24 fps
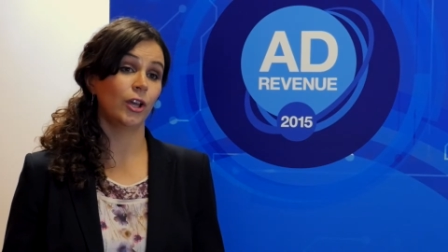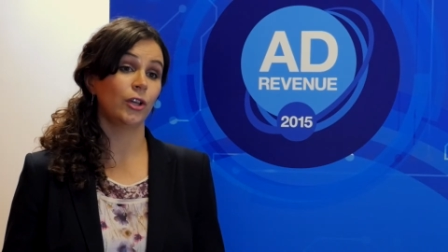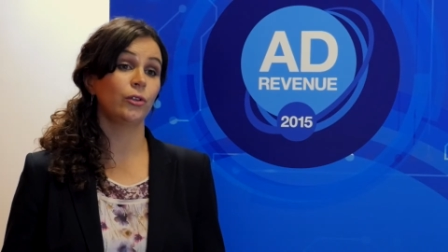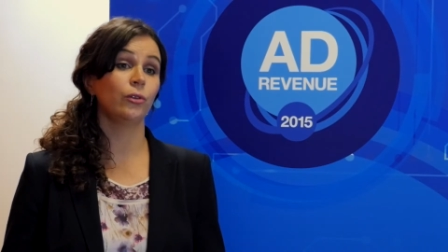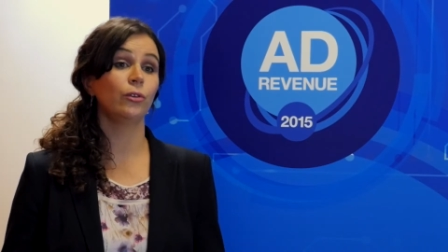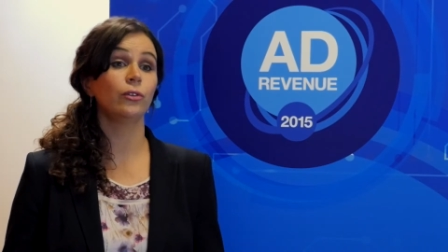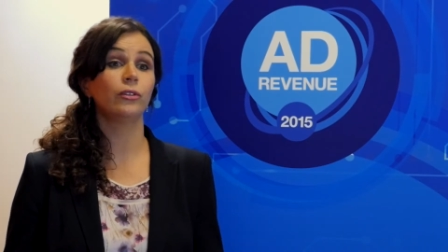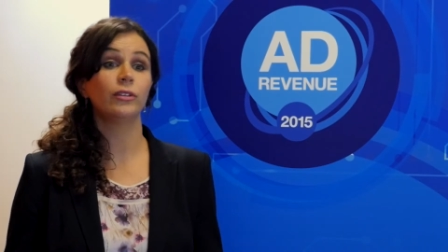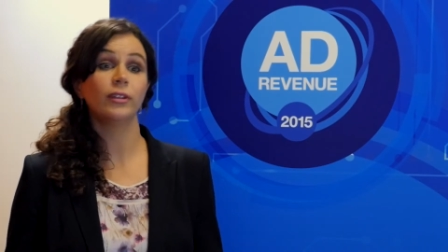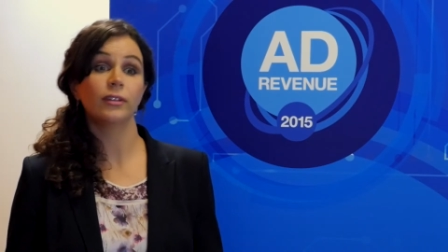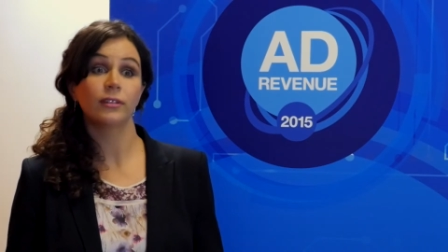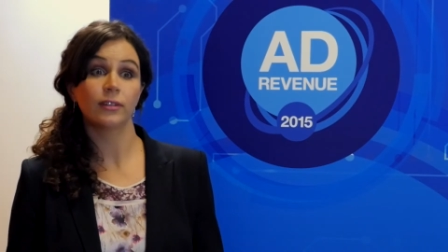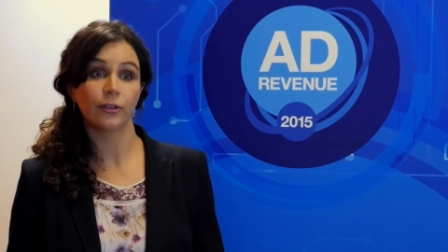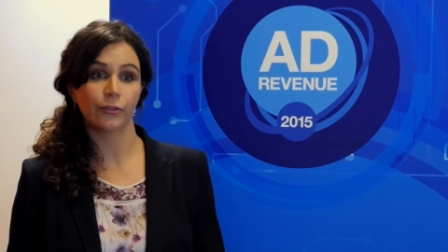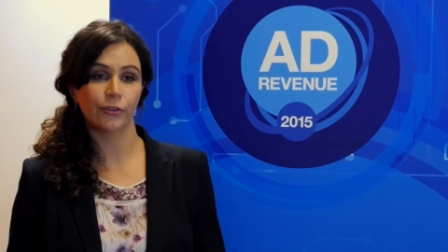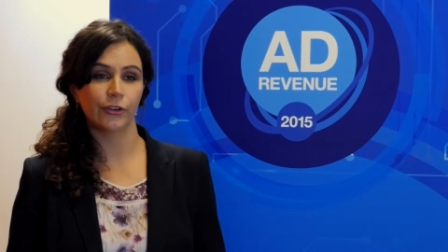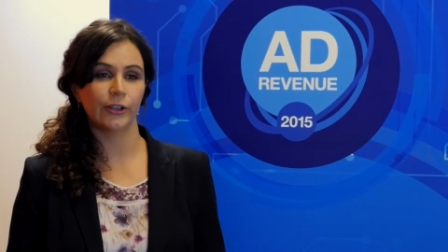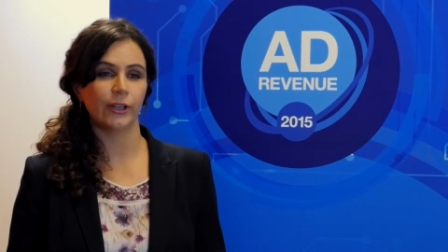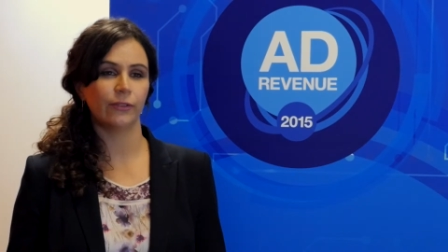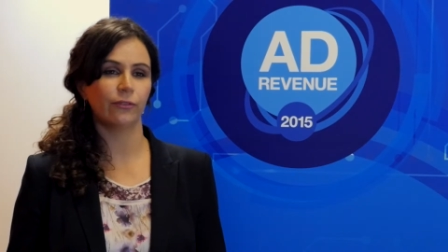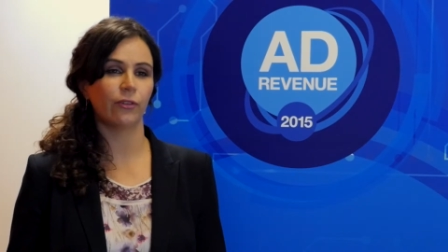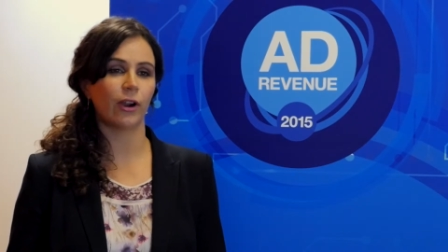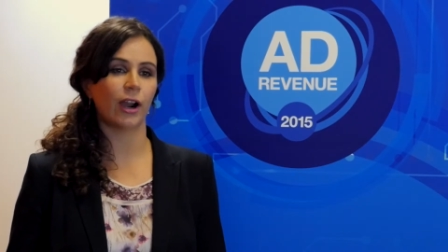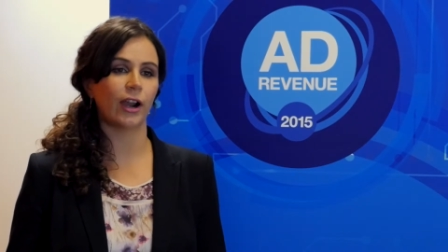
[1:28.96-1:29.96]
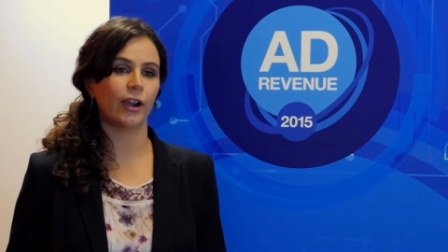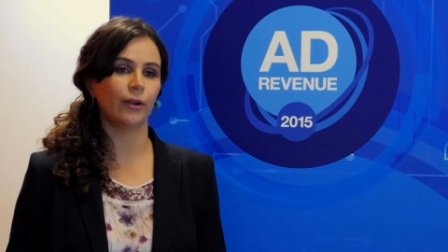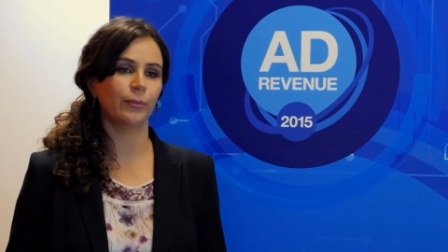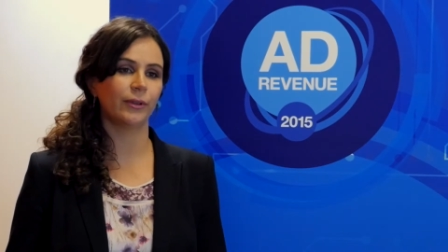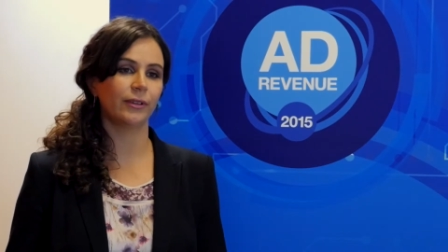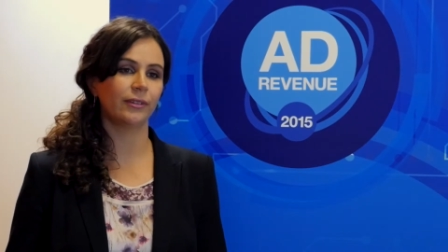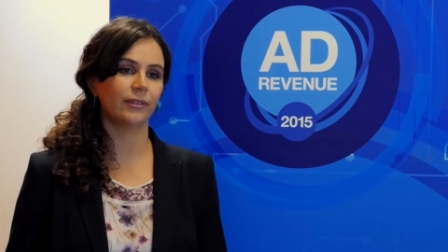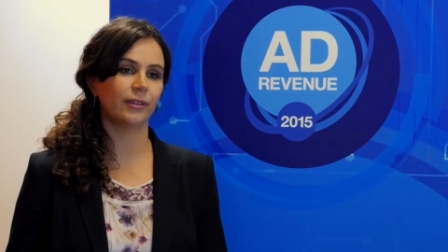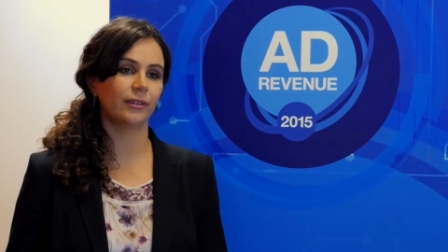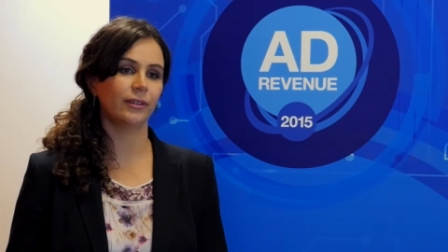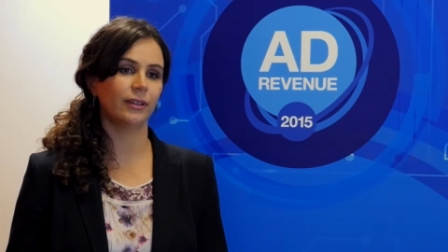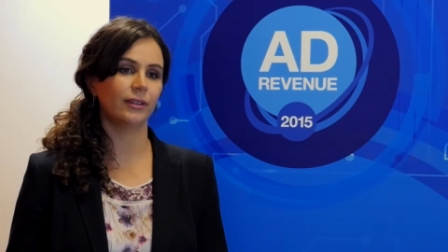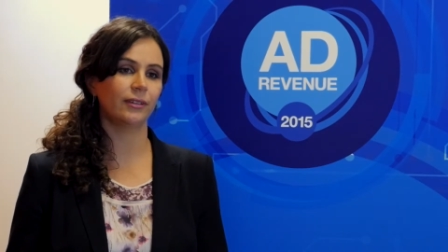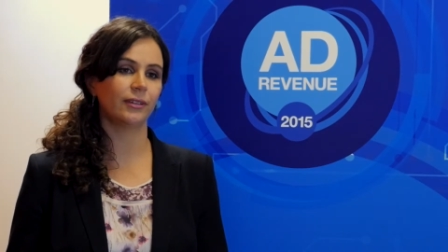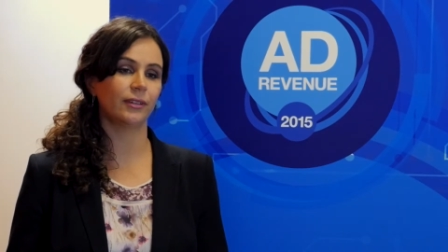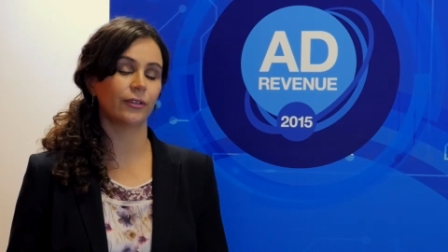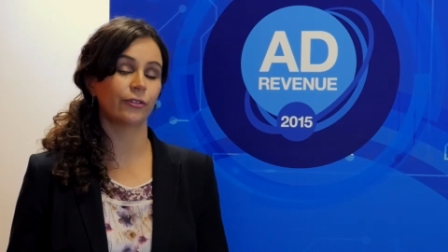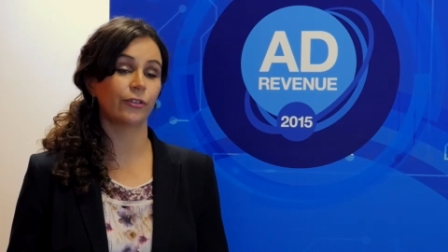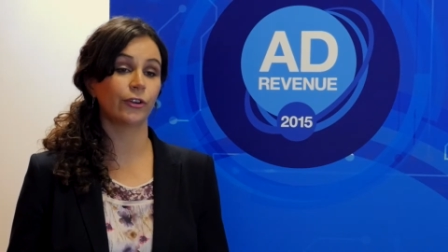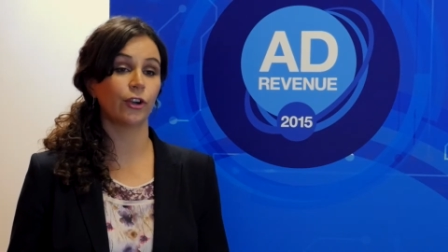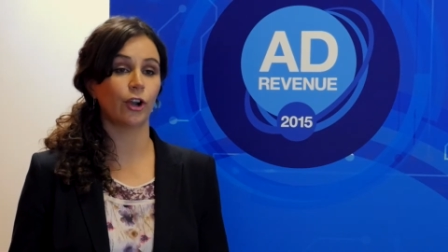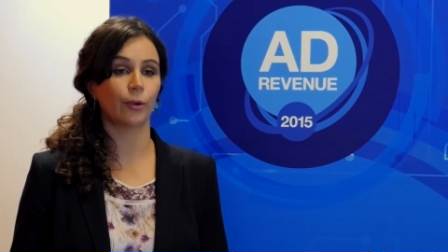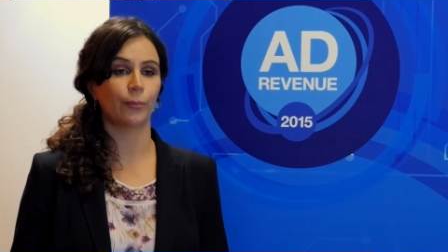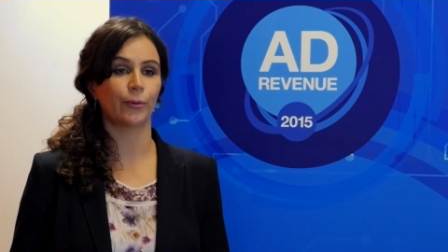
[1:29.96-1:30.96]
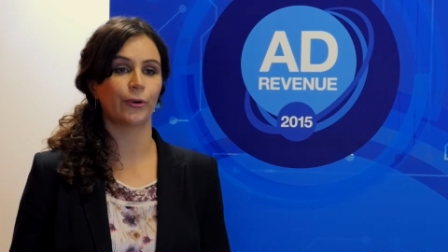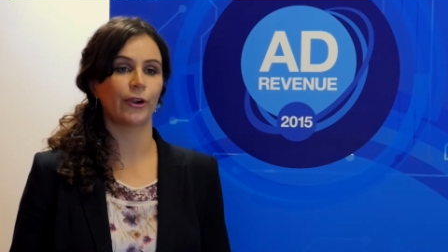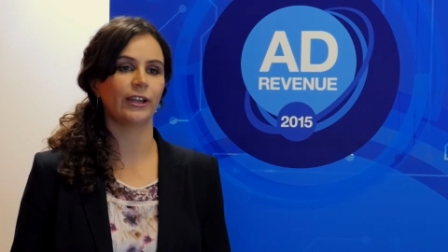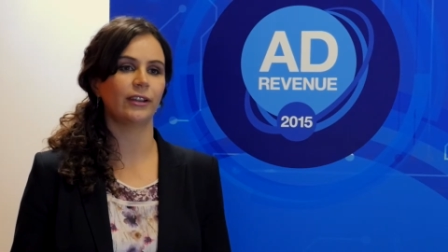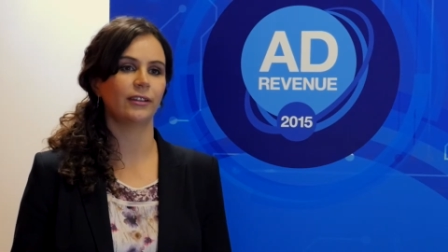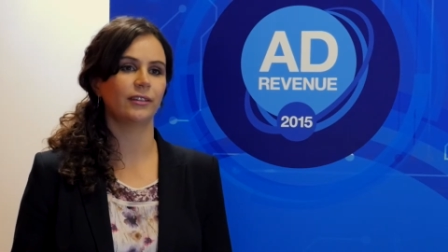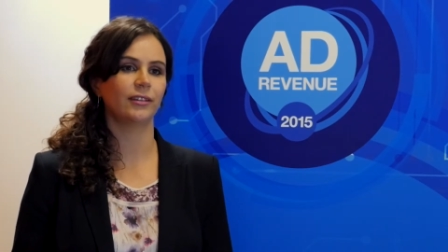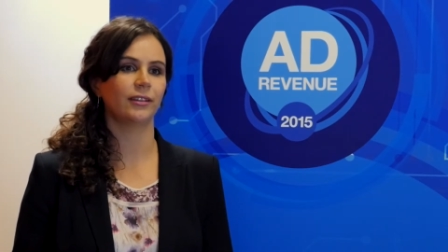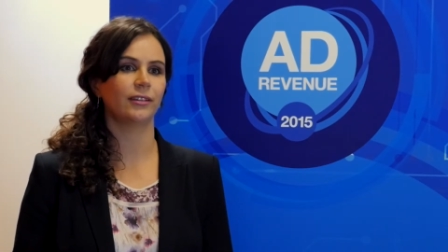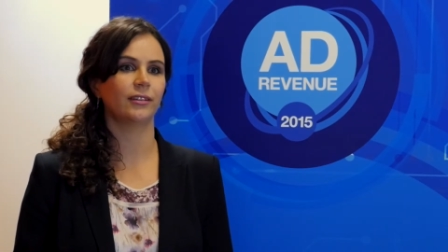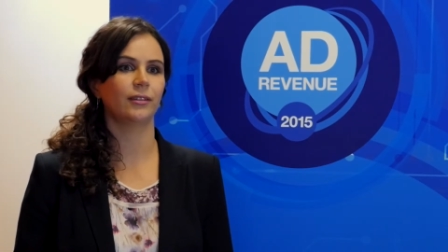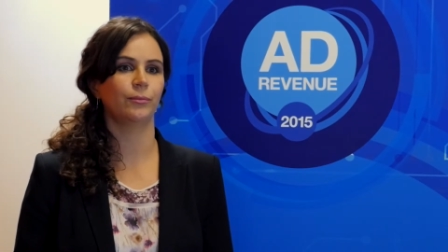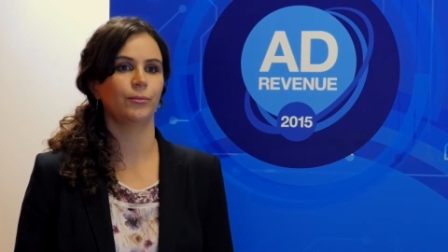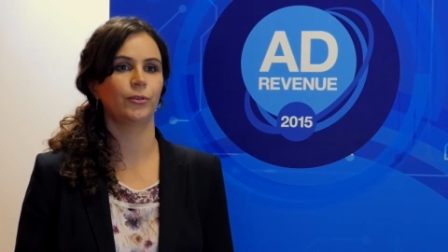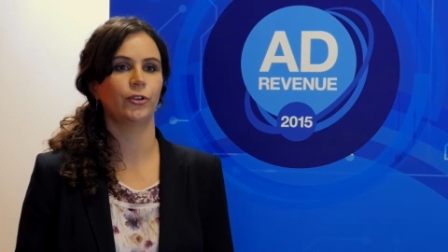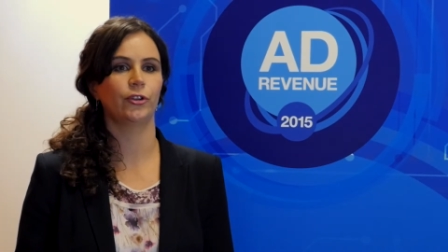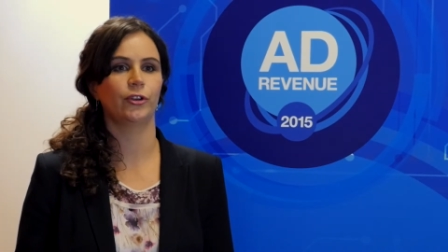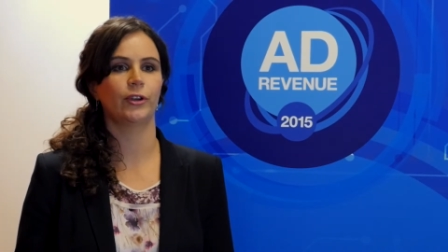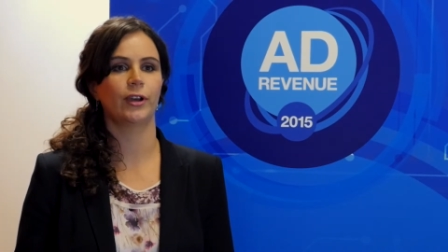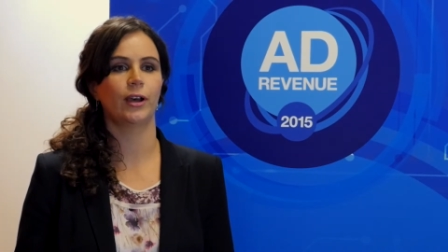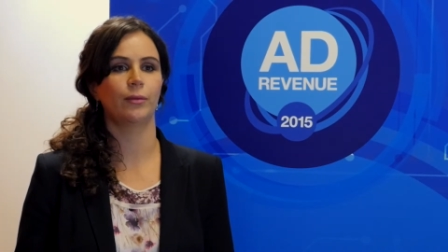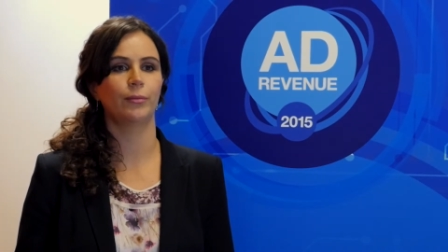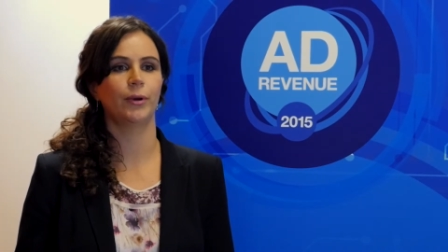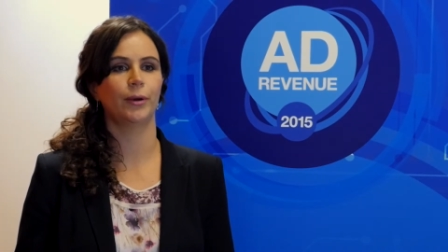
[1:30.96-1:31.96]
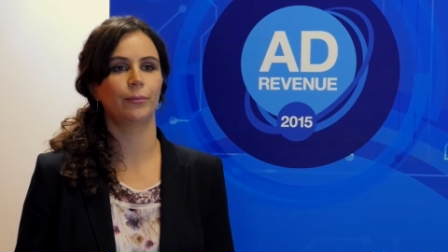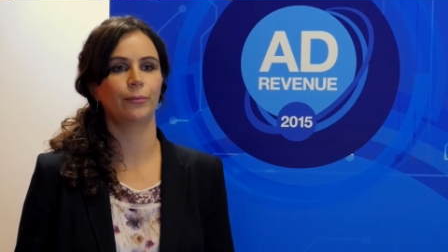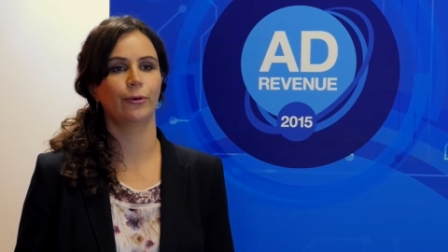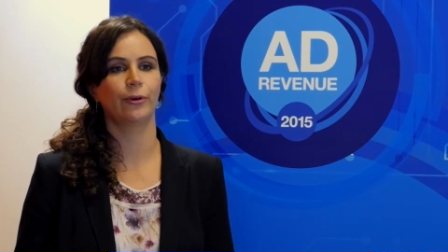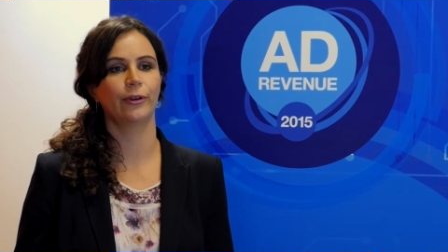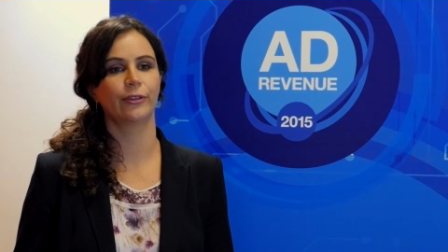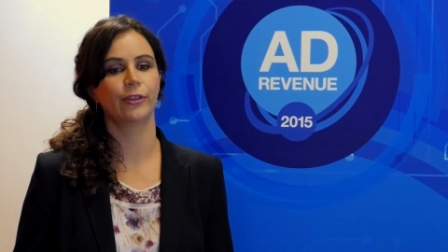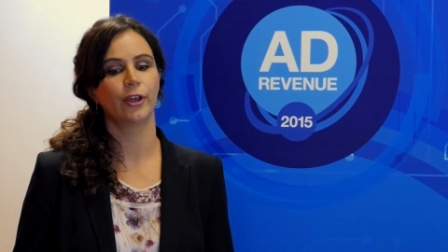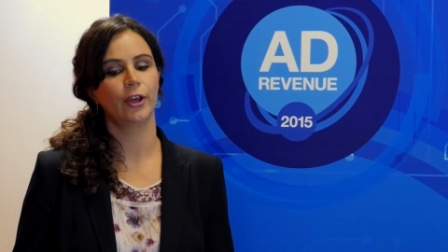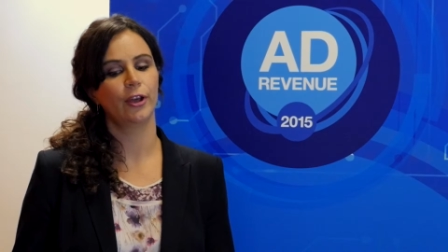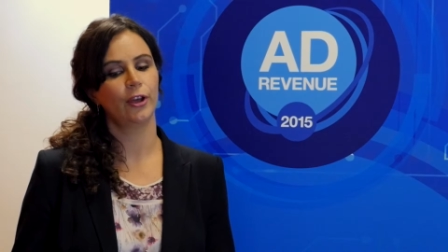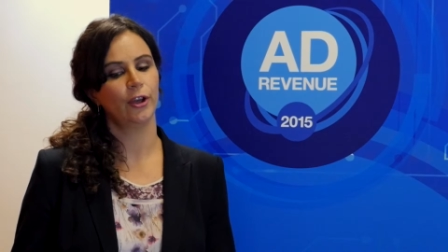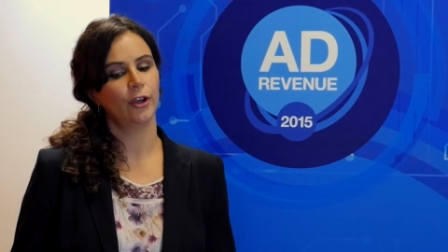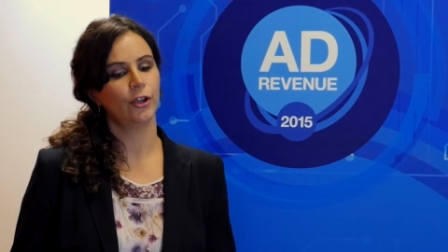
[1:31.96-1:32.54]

use these different environments and these different operating systems to come up with